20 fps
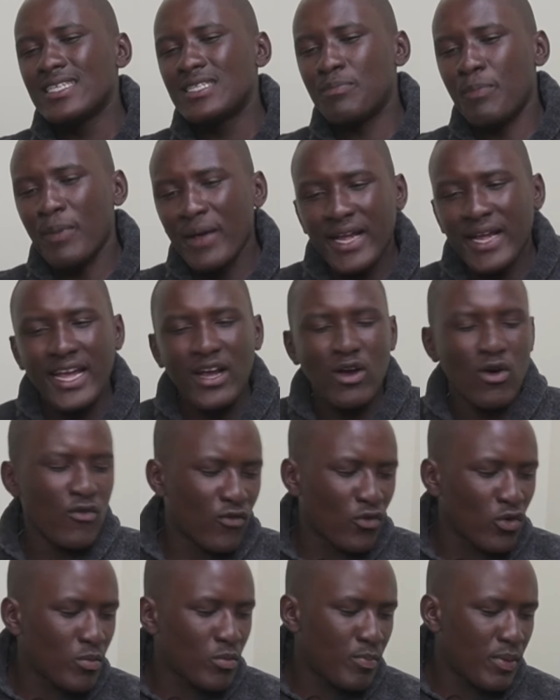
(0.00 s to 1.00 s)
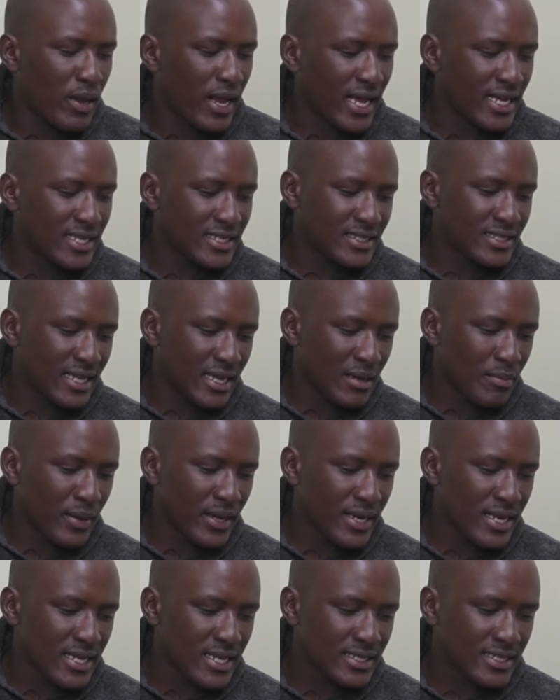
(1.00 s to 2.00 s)
Speaking of good players and
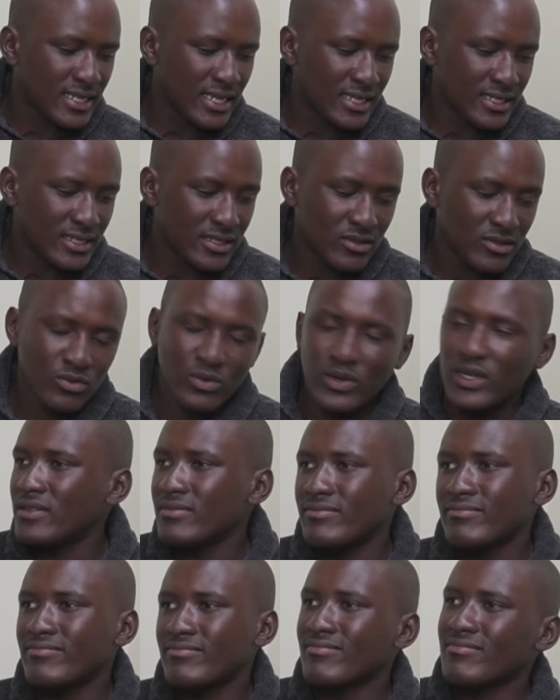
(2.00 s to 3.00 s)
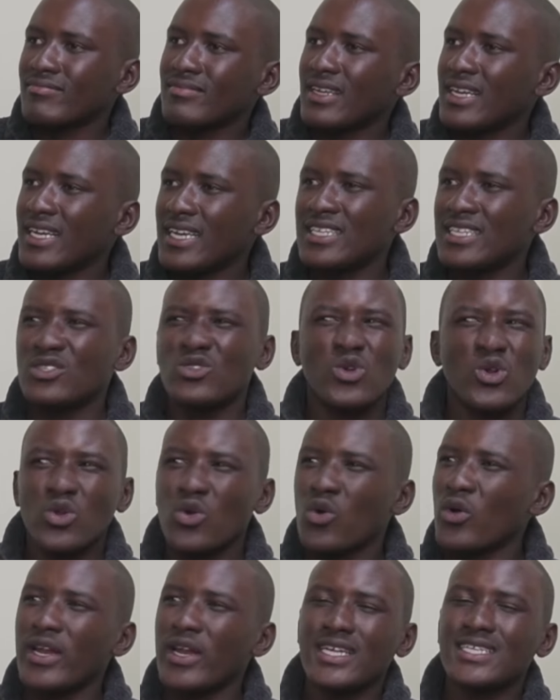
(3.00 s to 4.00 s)
bad results, well, it's not